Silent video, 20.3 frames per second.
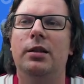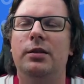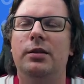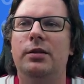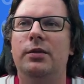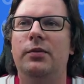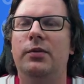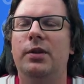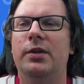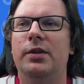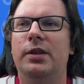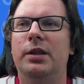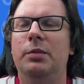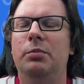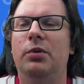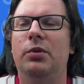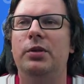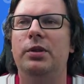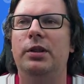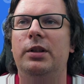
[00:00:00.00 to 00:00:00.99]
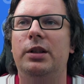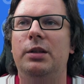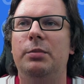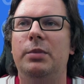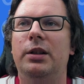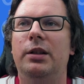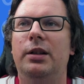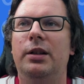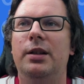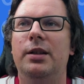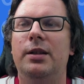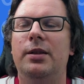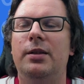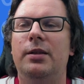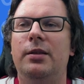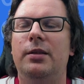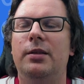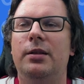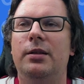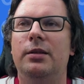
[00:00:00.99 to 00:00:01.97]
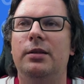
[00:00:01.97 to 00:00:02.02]
first important element is,
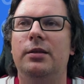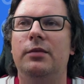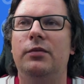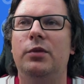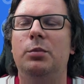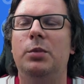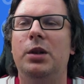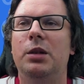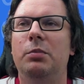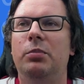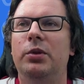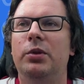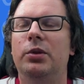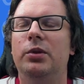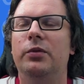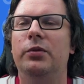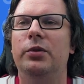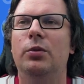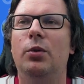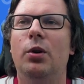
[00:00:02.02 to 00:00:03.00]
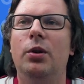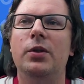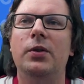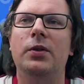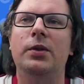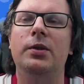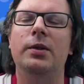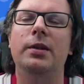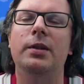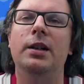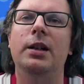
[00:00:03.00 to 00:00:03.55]
from my point of view, host.